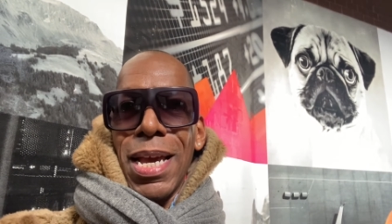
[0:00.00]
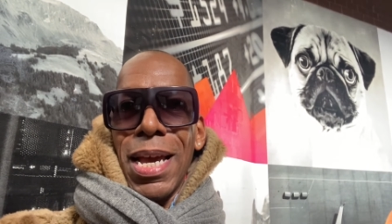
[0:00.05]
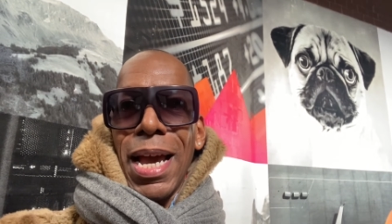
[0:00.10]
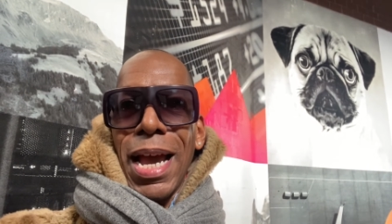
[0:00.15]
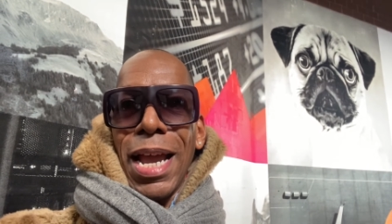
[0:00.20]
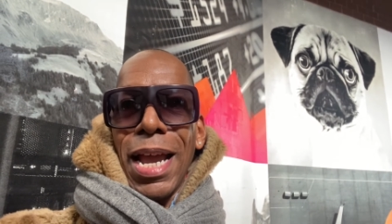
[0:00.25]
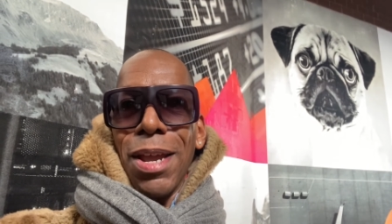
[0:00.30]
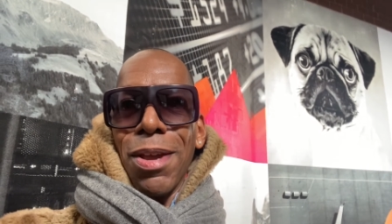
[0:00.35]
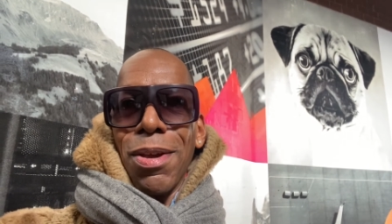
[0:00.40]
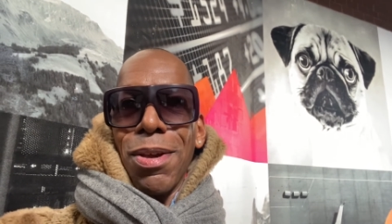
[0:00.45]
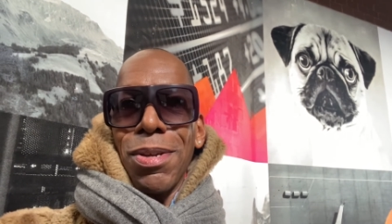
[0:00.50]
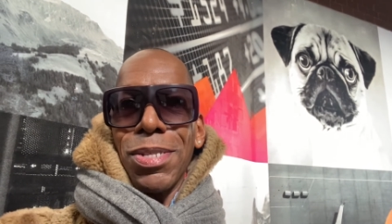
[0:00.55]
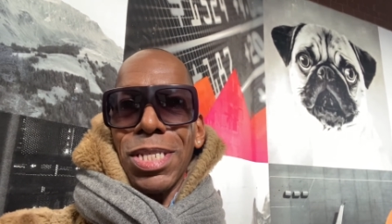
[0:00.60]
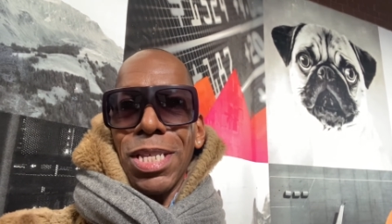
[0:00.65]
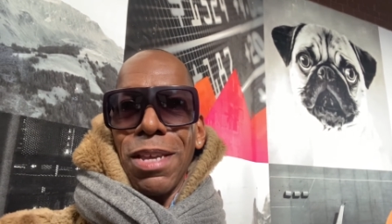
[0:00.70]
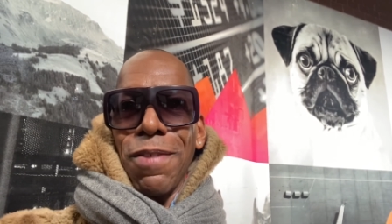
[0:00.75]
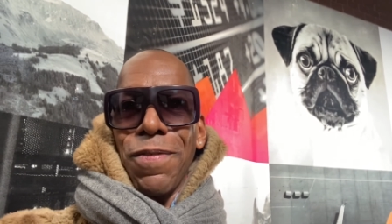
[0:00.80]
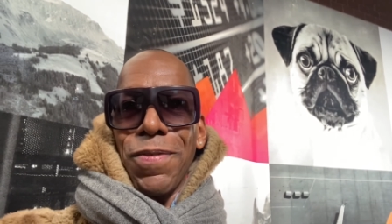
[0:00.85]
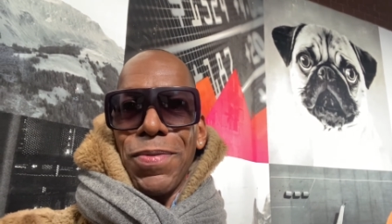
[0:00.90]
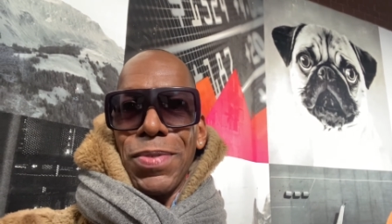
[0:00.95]
I urge
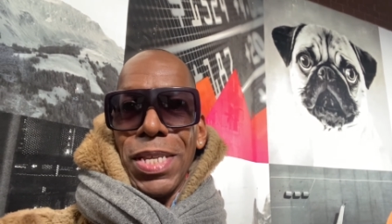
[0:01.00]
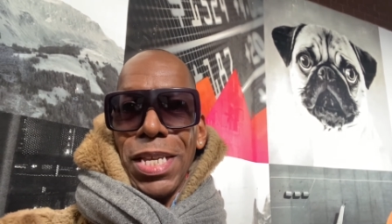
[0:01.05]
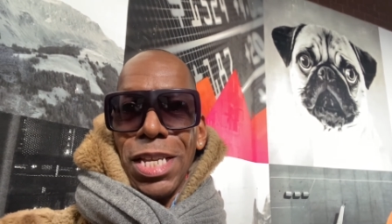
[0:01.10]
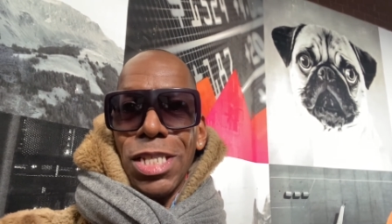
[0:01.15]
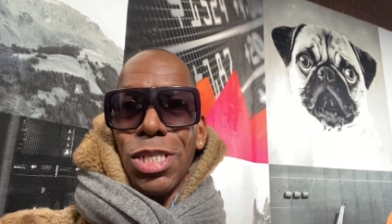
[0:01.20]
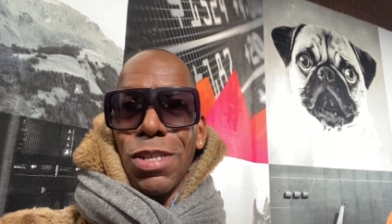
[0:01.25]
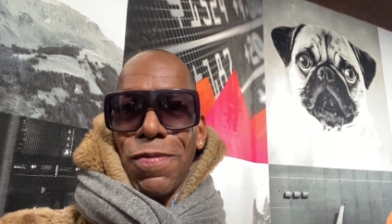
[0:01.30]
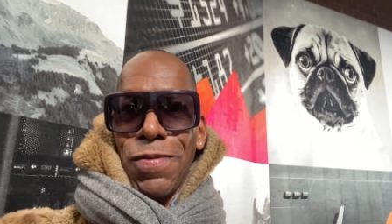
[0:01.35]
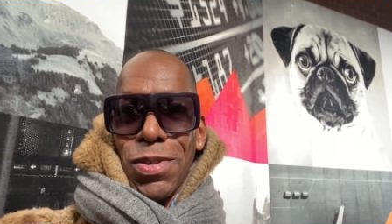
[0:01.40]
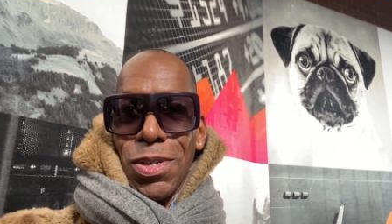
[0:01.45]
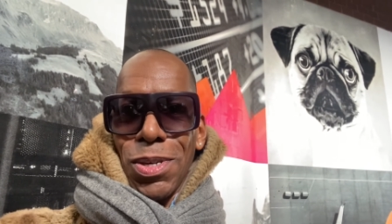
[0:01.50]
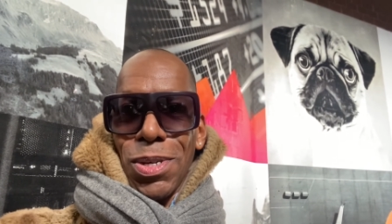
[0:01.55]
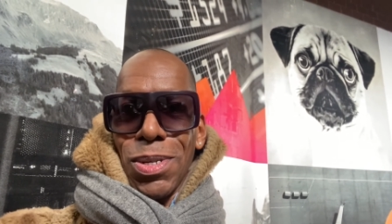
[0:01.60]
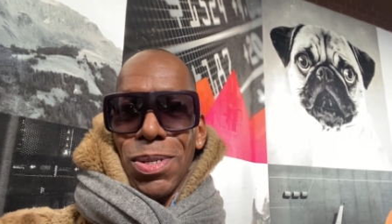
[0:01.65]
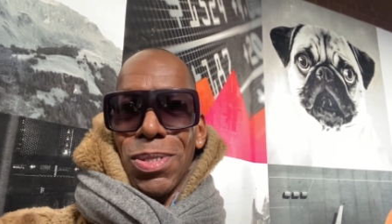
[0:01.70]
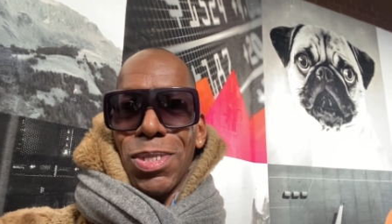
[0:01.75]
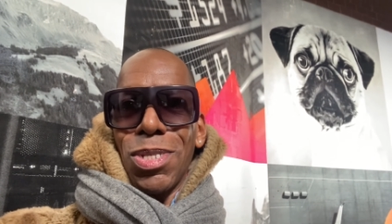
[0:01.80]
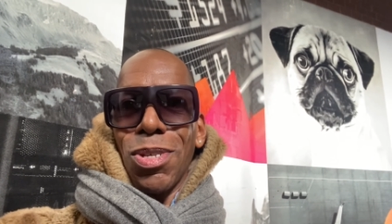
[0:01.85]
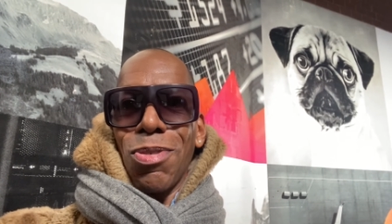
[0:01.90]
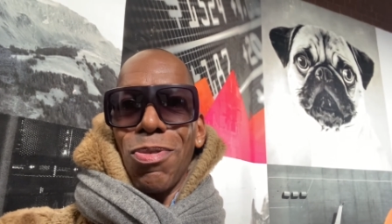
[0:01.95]
if each of
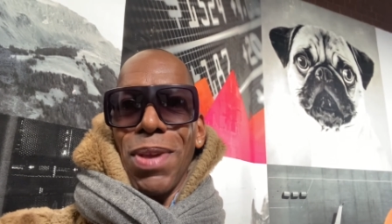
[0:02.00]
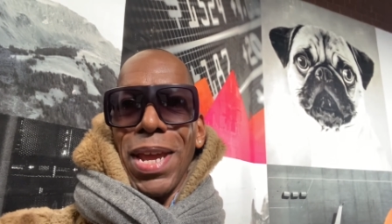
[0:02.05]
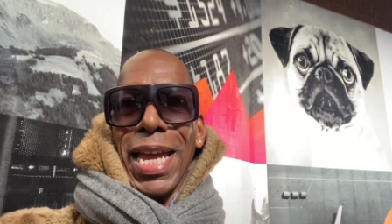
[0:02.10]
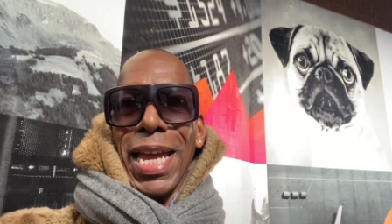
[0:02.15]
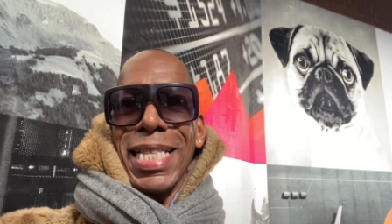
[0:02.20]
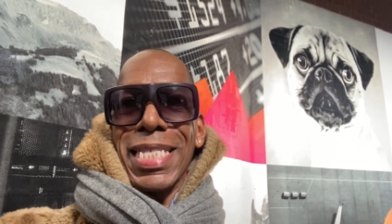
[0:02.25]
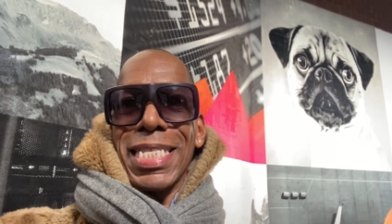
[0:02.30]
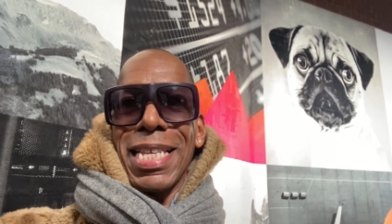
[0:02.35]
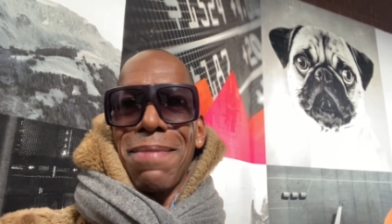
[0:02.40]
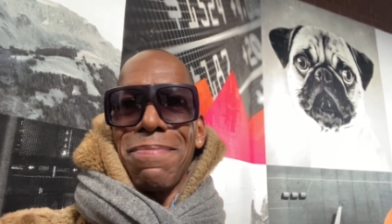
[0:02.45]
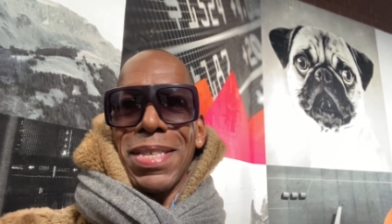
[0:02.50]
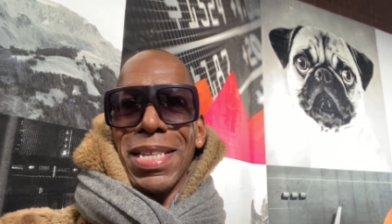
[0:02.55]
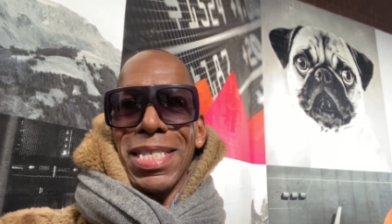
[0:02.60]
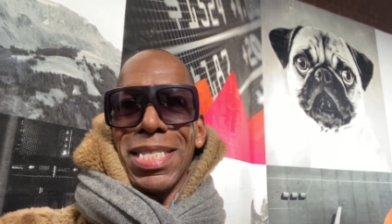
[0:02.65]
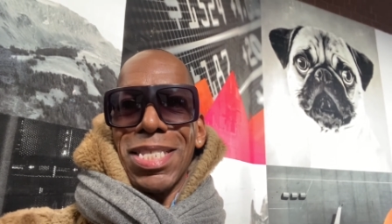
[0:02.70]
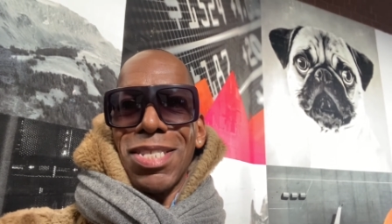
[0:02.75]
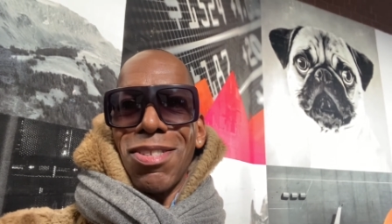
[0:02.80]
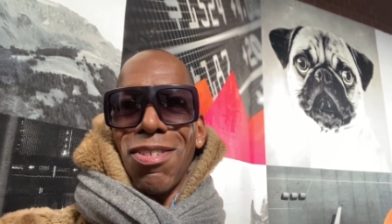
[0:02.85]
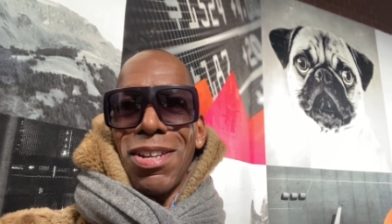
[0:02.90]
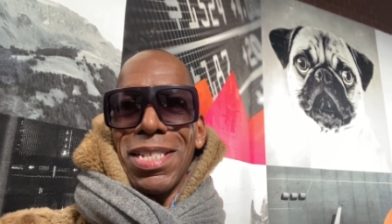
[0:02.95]
you to create something,
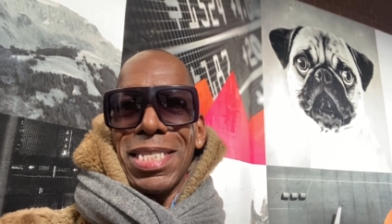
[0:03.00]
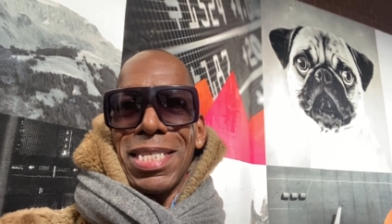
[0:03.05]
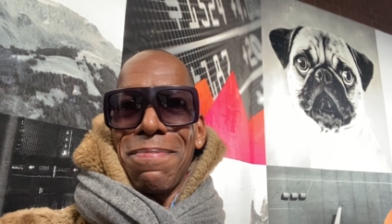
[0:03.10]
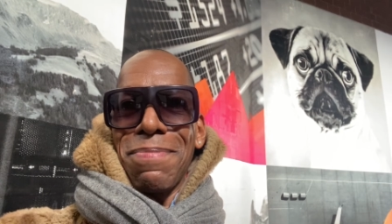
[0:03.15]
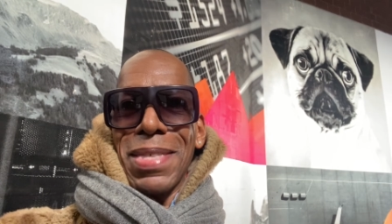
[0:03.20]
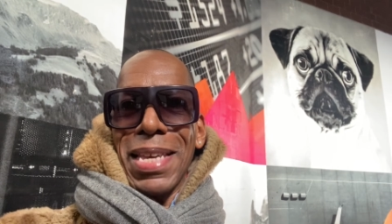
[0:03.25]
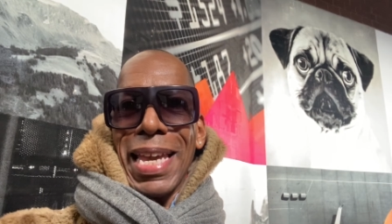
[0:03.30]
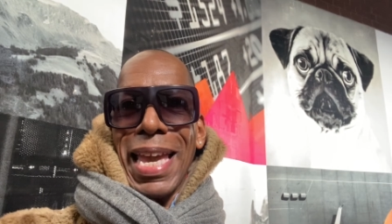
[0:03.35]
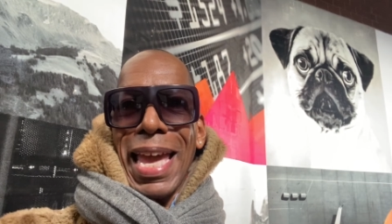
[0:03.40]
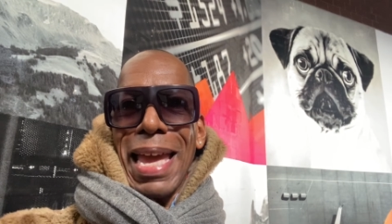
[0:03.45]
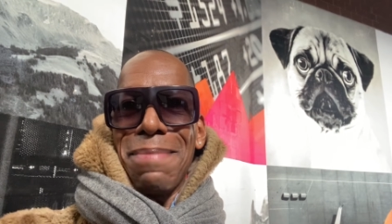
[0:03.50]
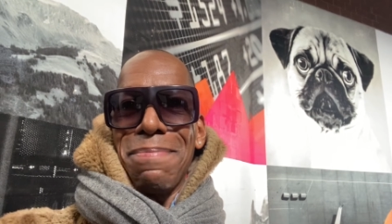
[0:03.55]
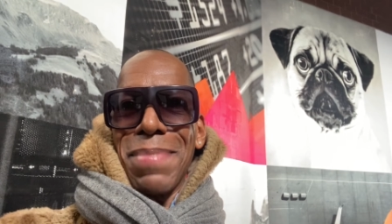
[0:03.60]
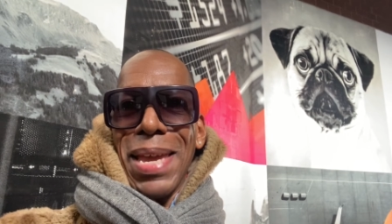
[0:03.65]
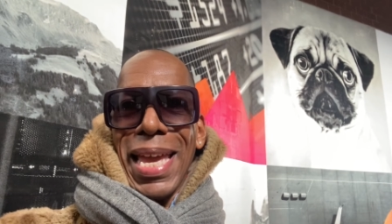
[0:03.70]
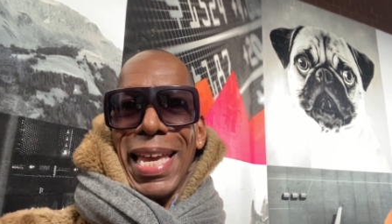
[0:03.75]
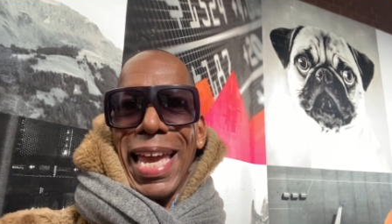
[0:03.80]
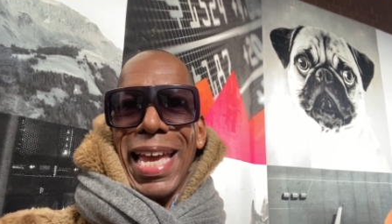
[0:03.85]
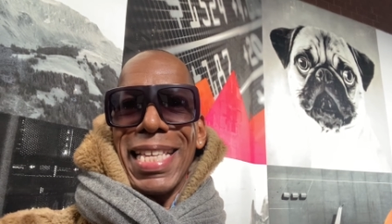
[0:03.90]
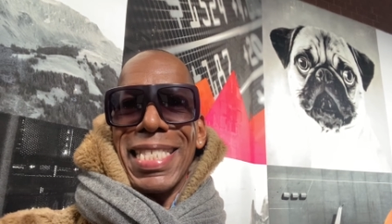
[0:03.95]
start something, and
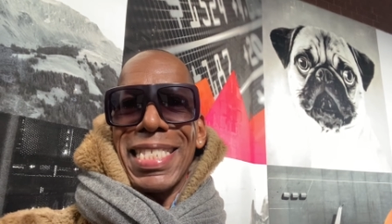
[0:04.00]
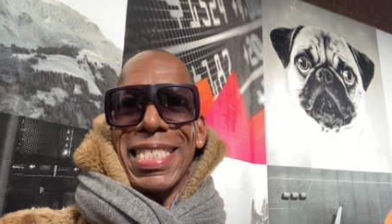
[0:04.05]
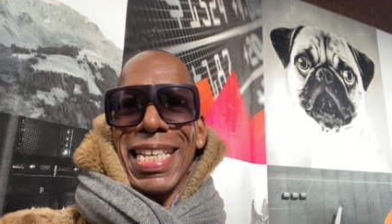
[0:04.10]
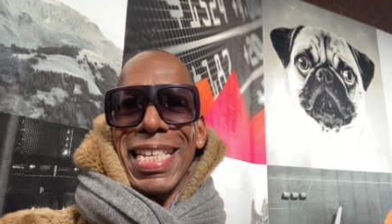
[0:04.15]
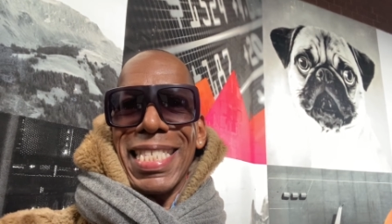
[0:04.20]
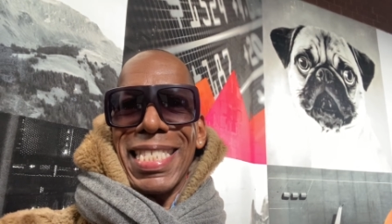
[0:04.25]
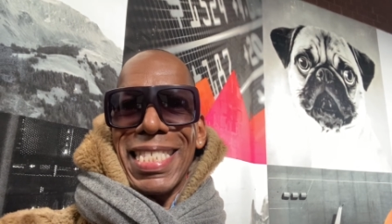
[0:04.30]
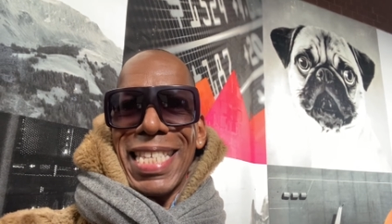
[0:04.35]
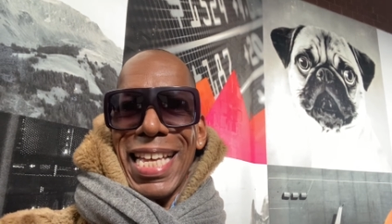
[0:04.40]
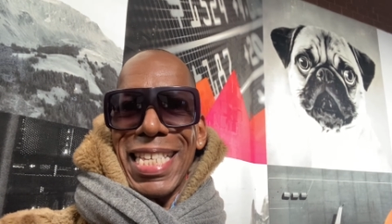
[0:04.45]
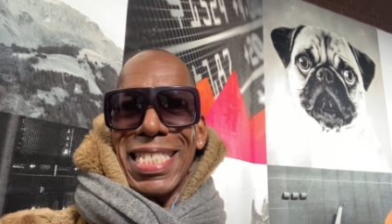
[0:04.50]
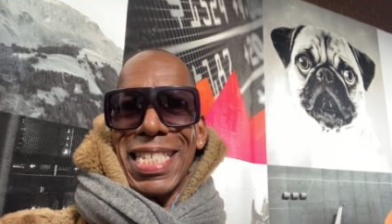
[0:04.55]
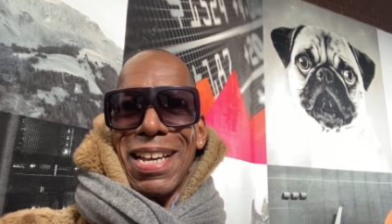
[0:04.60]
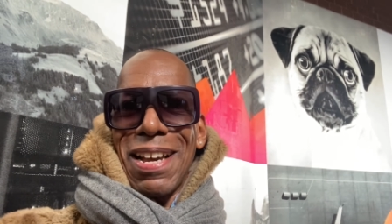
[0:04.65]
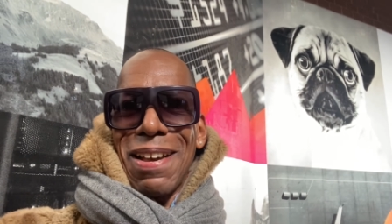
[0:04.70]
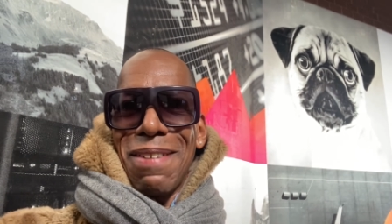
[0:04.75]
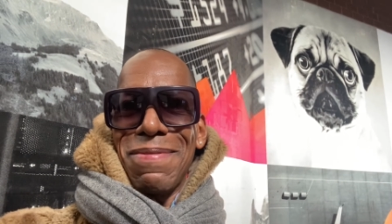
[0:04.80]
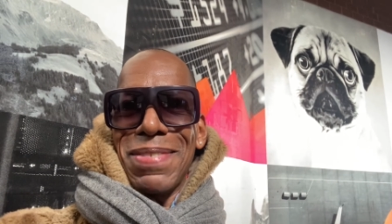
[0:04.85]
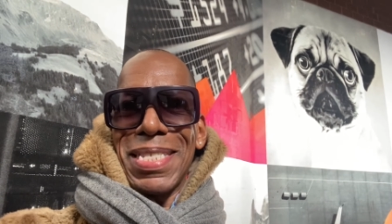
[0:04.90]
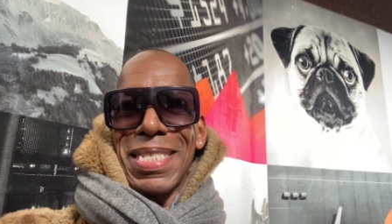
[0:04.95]
make a success
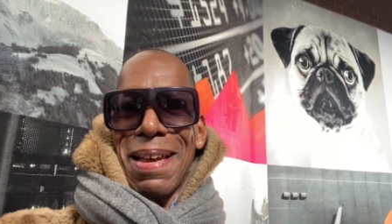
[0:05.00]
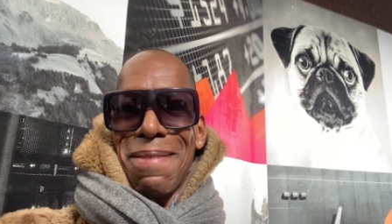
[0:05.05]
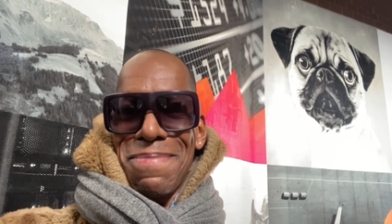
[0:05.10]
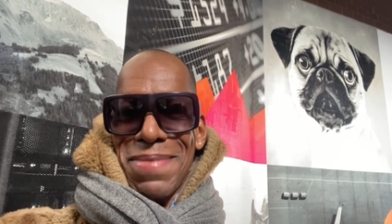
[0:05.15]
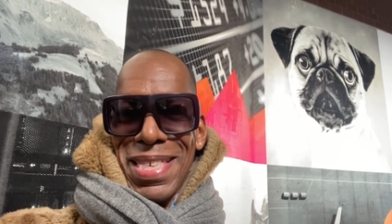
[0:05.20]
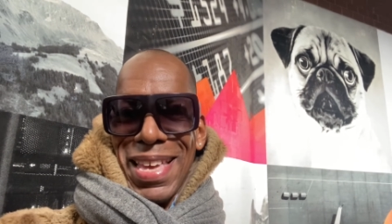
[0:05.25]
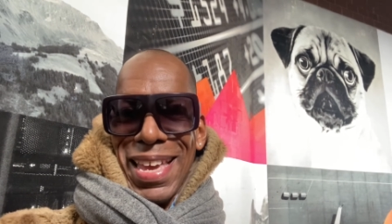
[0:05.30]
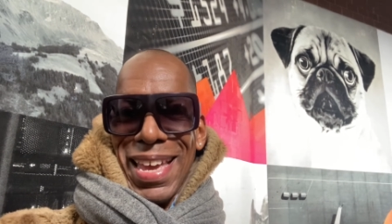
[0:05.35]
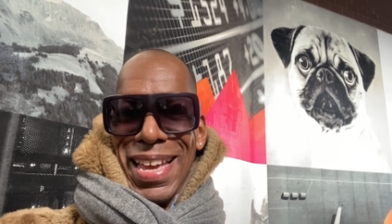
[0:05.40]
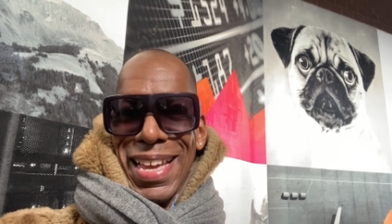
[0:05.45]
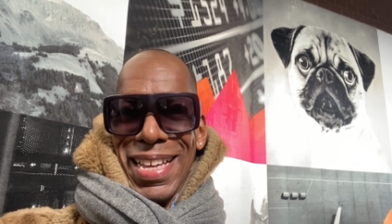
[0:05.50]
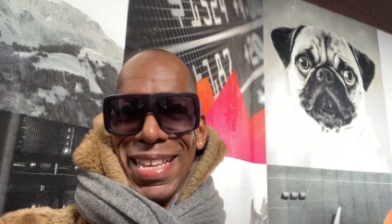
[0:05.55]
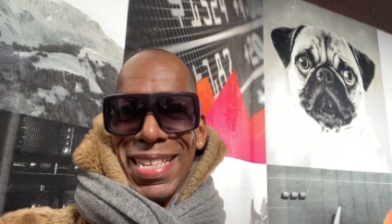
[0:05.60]
of something.